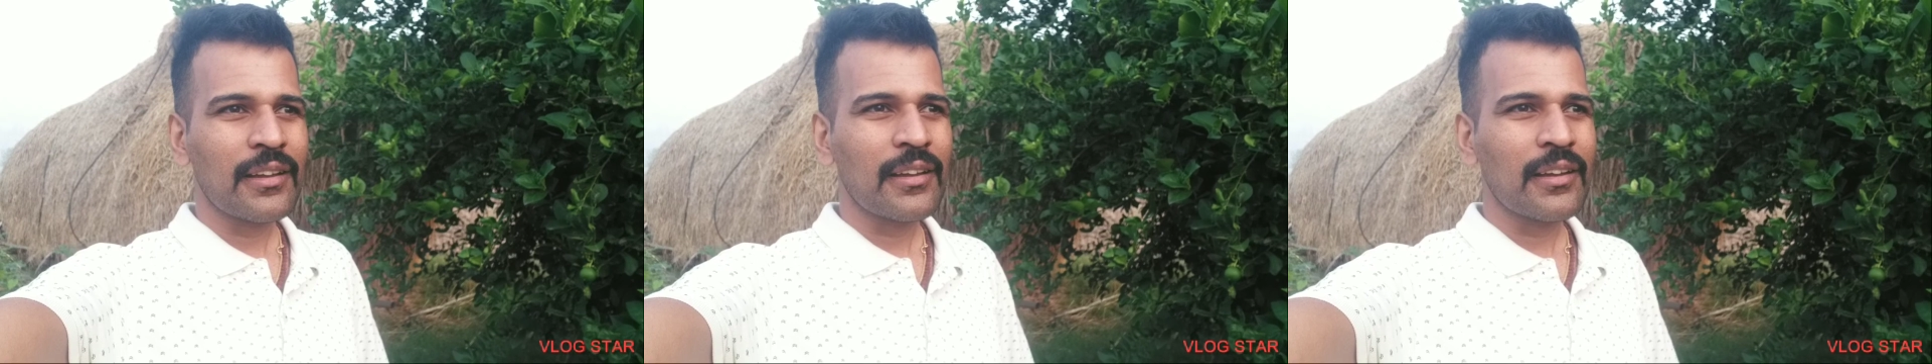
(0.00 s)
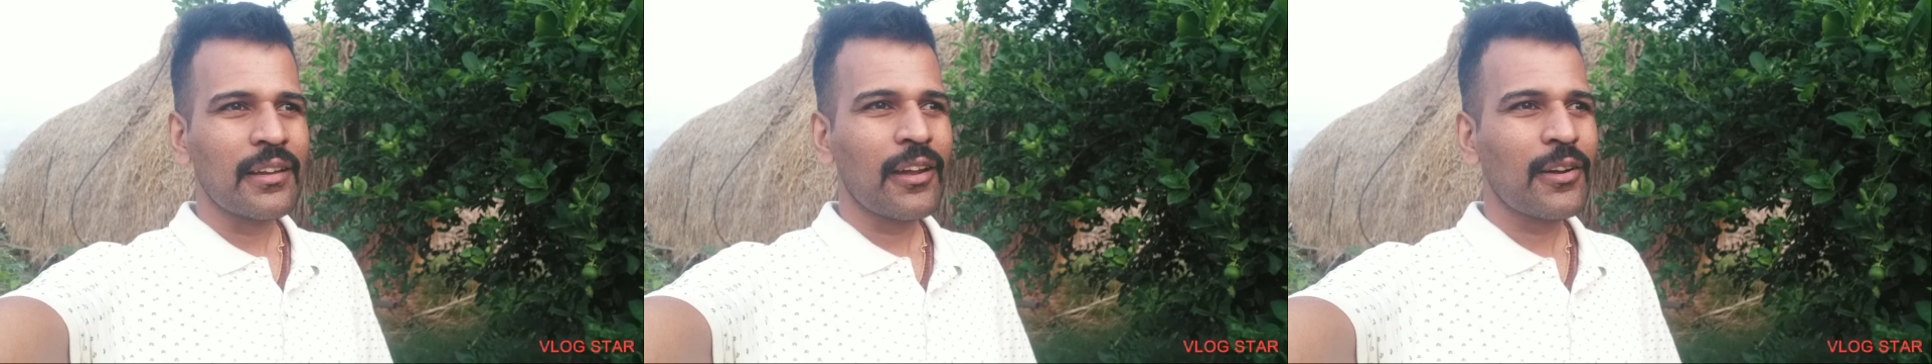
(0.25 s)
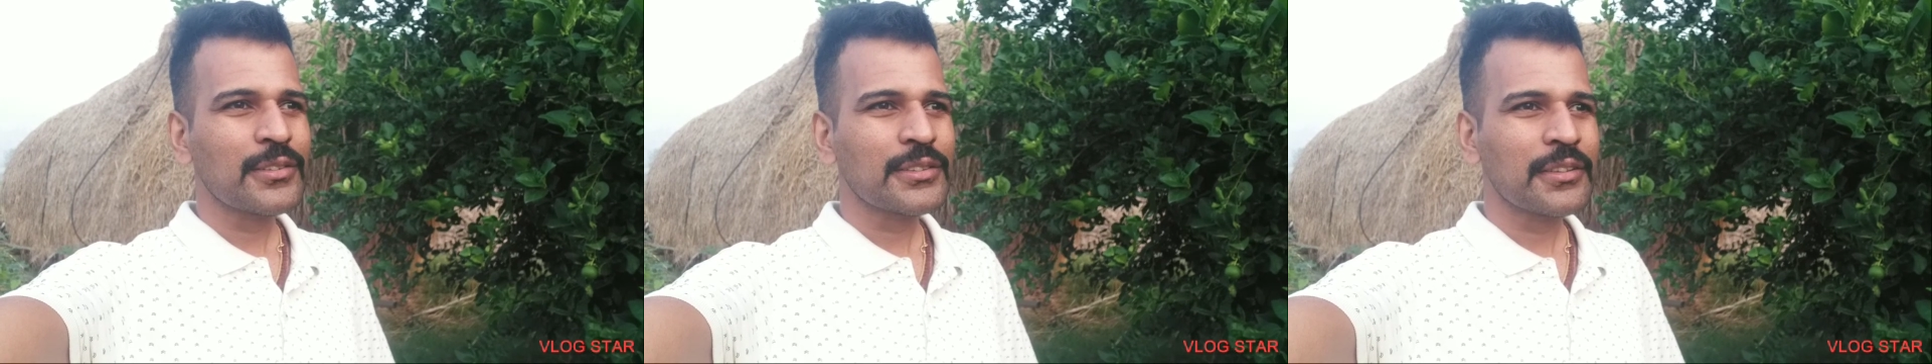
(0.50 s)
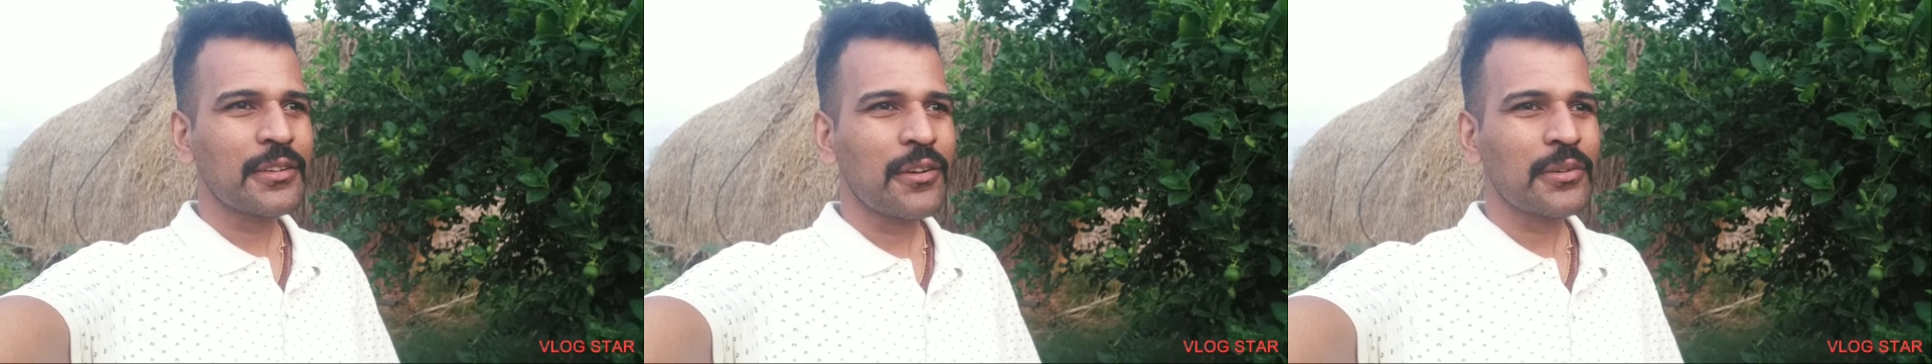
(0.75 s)
lots
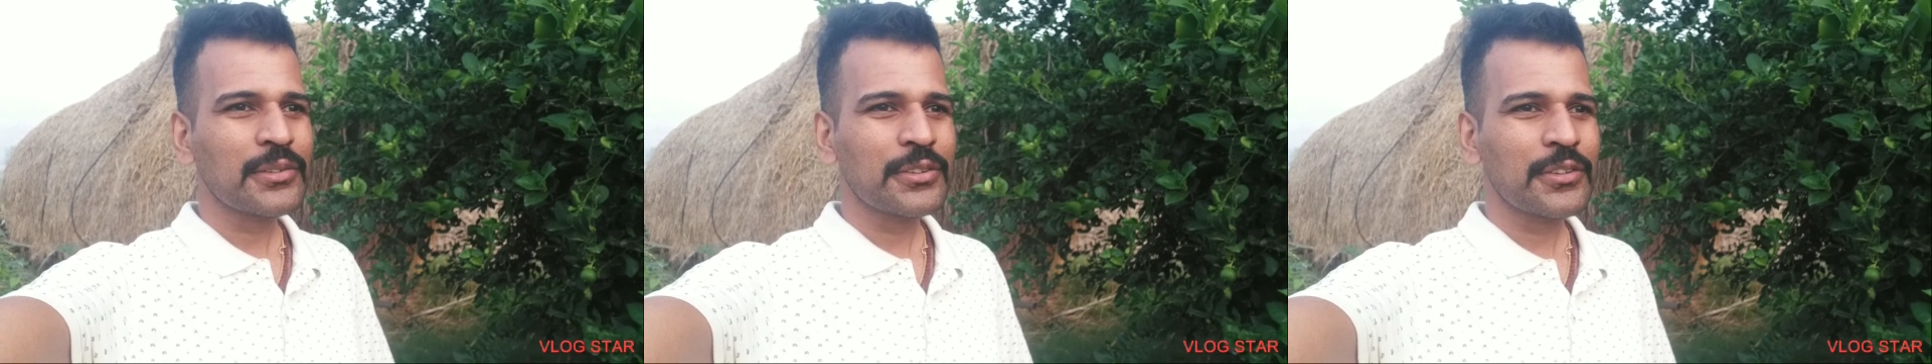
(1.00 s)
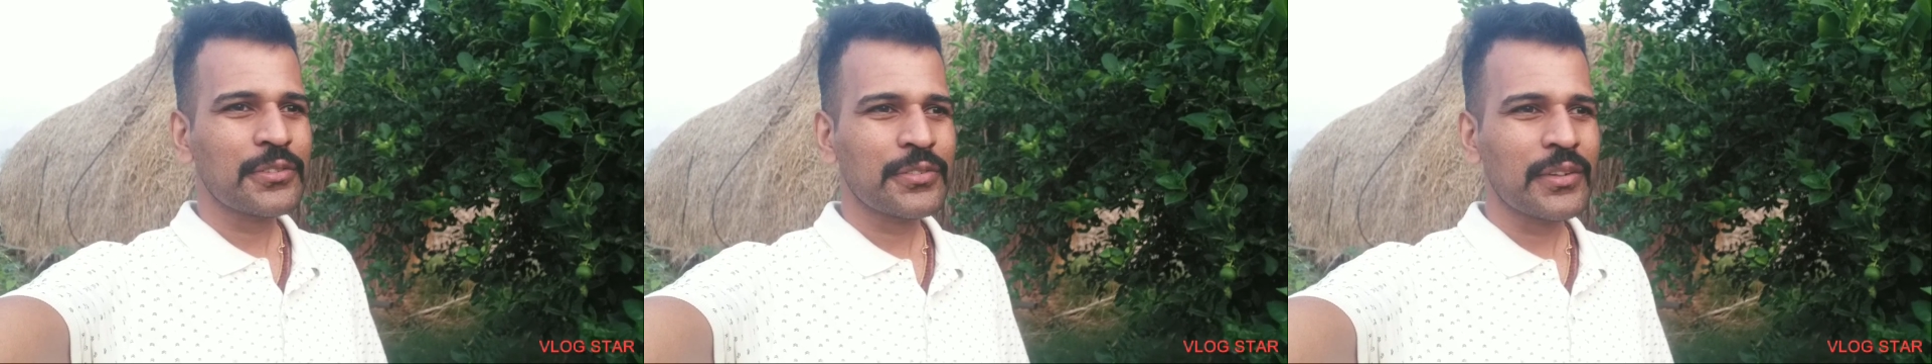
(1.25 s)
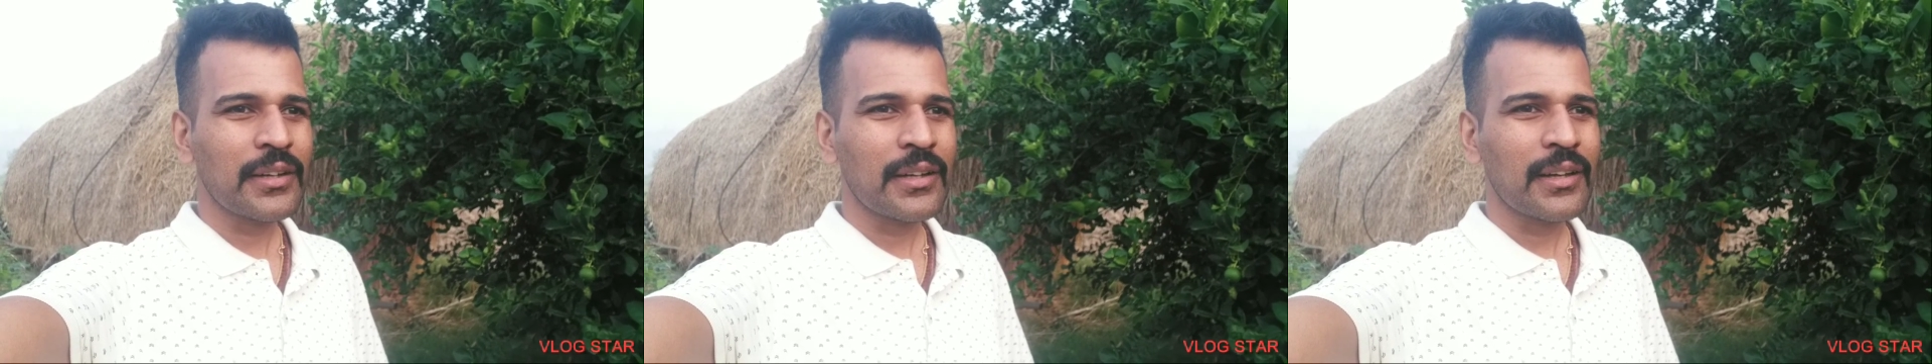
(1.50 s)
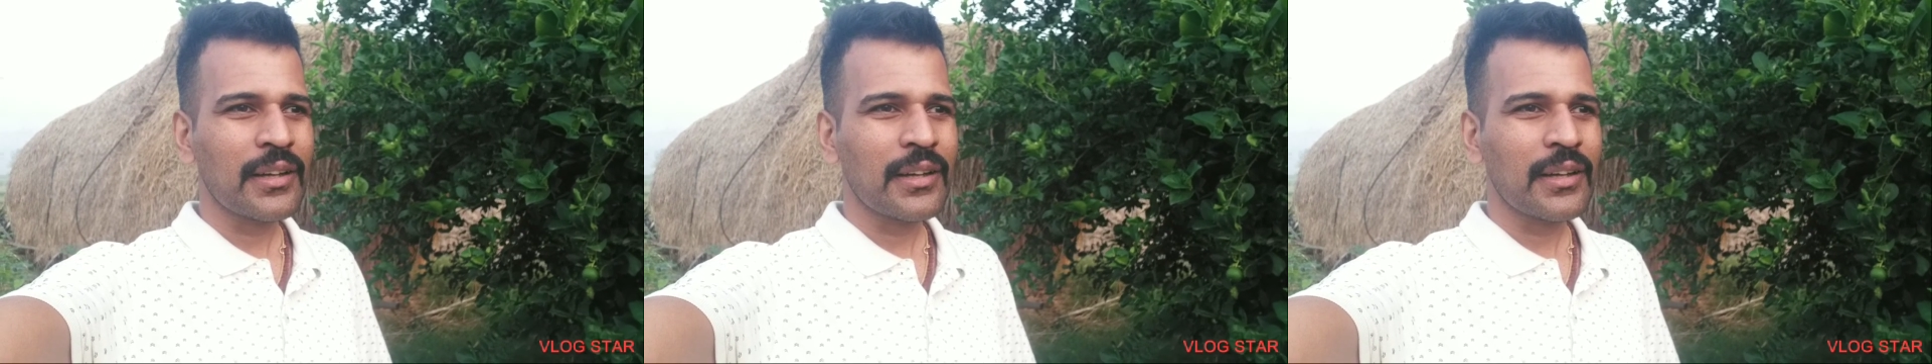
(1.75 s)
and lots of uh,